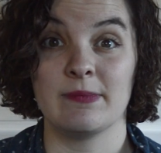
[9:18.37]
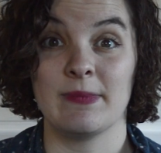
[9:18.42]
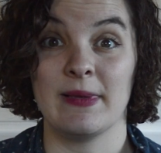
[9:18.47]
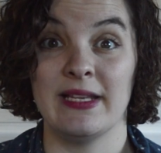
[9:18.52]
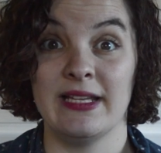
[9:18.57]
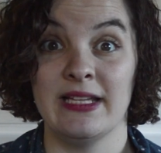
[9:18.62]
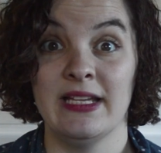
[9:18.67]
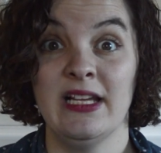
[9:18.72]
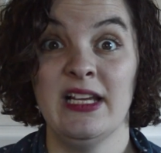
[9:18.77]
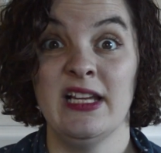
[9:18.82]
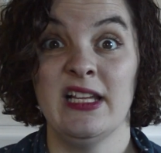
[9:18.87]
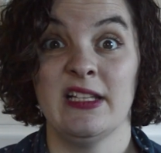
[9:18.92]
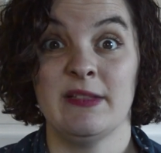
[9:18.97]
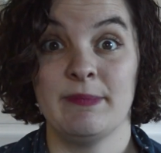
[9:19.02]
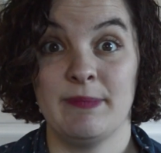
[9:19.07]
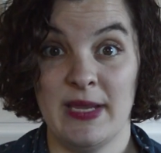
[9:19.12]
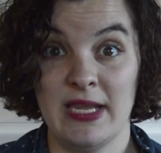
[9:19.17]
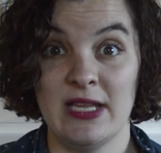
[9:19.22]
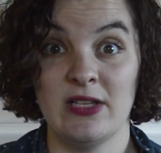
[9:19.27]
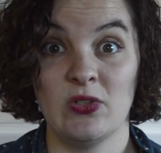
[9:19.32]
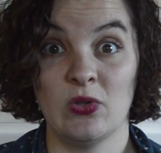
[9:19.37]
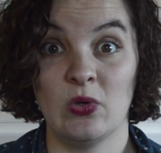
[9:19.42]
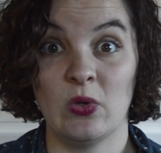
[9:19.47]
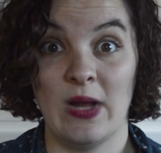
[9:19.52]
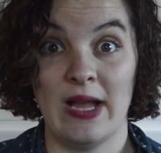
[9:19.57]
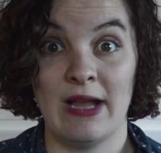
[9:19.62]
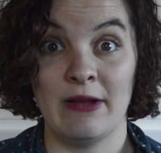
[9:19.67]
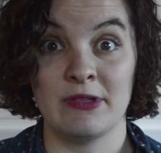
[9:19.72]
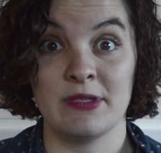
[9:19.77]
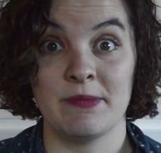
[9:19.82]
But being
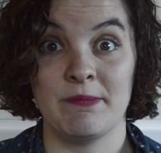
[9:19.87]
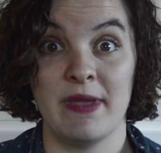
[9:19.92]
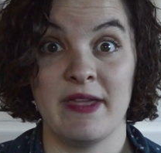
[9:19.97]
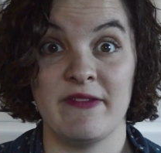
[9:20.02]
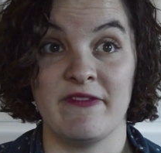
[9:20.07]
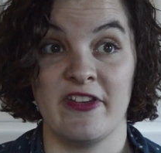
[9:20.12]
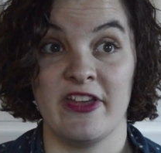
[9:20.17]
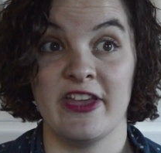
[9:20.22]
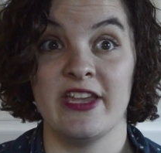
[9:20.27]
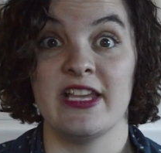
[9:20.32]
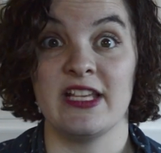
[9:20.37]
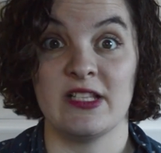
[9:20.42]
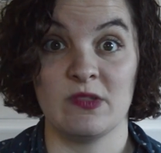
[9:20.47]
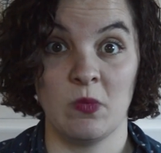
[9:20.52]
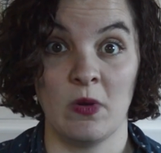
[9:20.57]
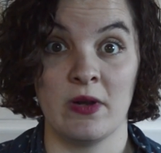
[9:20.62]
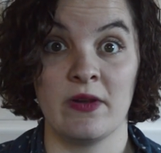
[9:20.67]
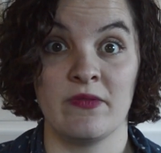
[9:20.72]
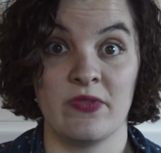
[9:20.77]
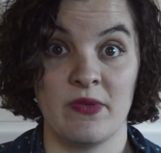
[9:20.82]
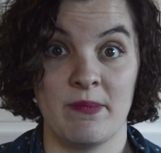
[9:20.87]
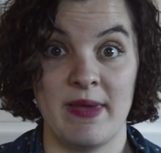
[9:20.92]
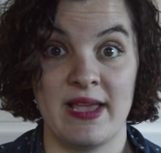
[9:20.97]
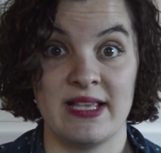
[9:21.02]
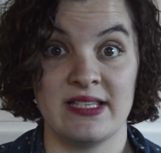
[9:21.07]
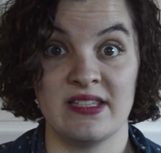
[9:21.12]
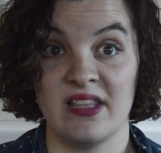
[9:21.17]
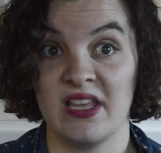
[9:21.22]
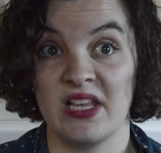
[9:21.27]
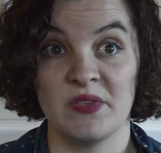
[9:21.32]
taught how to pivot is one of the
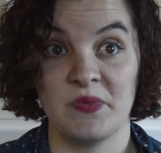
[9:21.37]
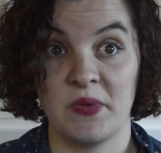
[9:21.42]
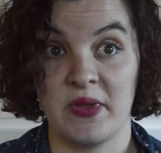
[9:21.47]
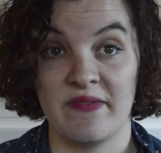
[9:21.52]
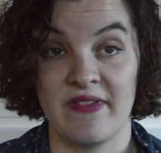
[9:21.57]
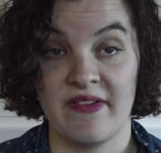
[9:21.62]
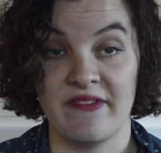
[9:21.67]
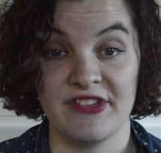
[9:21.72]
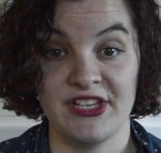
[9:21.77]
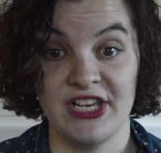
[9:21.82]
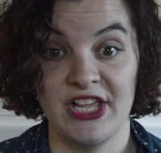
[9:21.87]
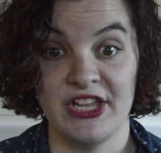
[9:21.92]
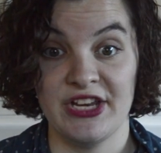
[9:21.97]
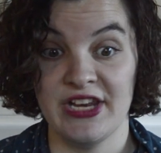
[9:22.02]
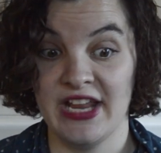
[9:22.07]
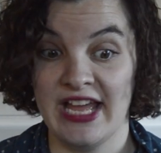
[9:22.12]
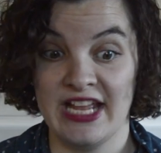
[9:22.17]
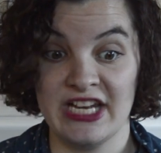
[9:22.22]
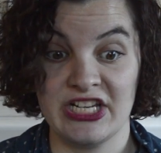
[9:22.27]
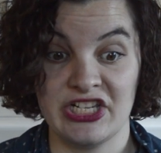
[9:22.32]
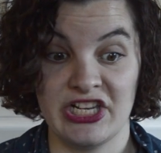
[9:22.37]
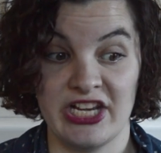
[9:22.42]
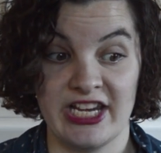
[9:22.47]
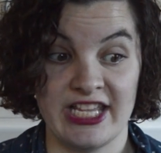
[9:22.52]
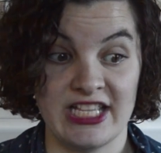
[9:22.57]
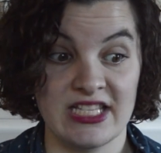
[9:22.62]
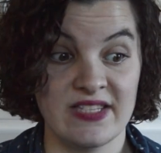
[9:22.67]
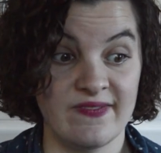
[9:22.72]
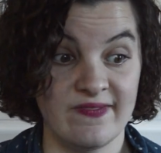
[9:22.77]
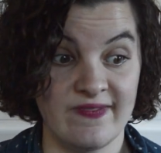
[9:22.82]
best things we've ever learned, actually.
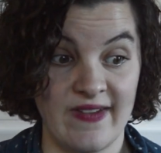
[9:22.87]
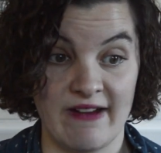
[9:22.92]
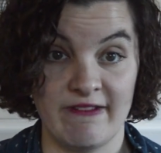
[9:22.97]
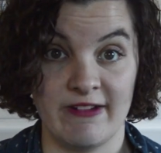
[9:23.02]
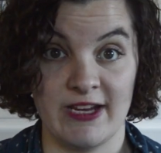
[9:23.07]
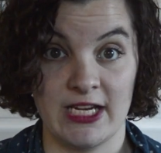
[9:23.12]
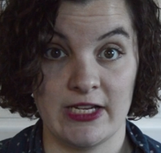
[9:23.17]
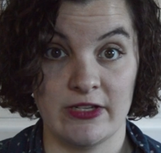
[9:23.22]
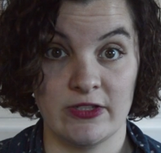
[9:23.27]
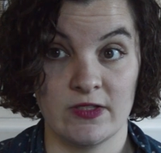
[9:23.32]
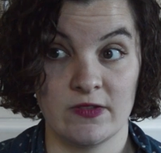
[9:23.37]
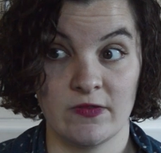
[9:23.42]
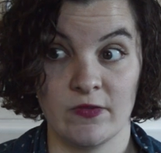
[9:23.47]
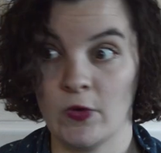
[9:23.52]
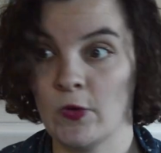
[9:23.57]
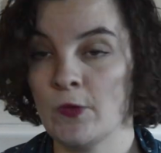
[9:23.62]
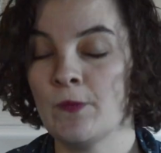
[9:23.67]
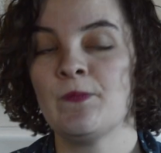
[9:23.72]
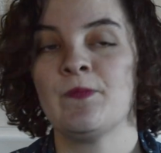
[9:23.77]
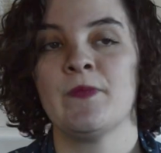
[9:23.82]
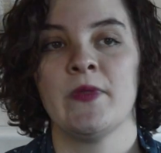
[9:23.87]
It's very useful,